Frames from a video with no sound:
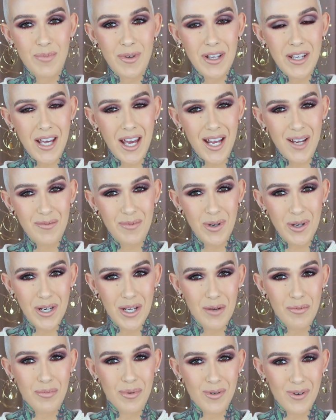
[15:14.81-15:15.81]
BK
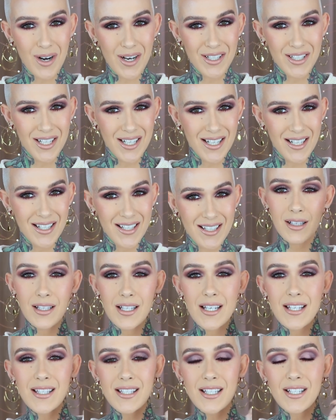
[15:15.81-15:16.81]
Beauty brushes.
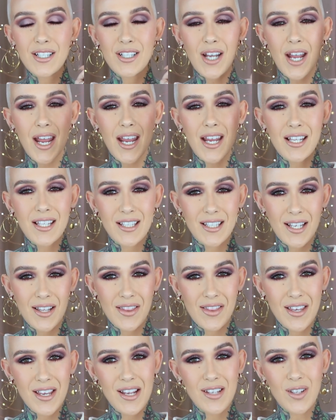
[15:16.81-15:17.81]
Lisa J
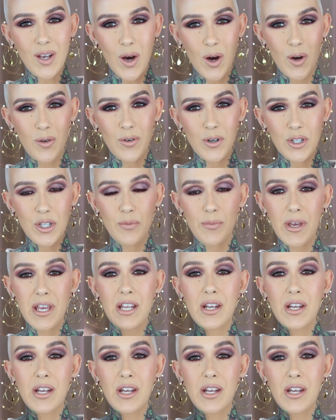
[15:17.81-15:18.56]
sent these over to me.